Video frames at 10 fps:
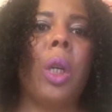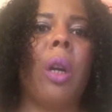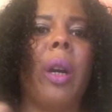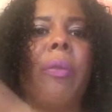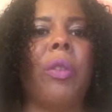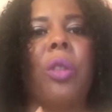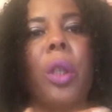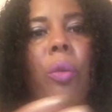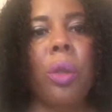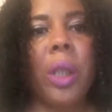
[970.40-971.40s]
either
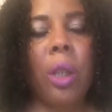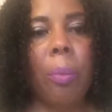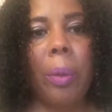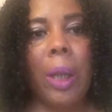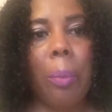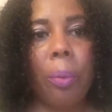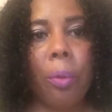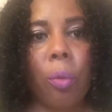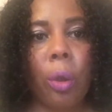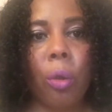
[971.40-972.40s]
don't tell
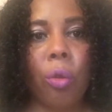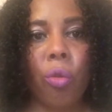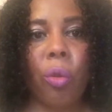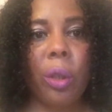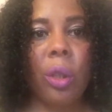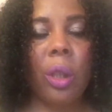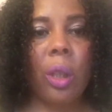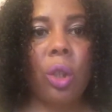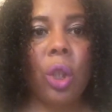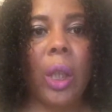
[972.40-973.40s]
people what you're trying to
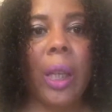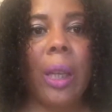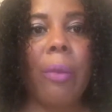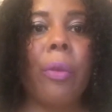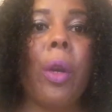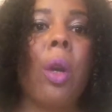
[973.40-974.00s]
achieve,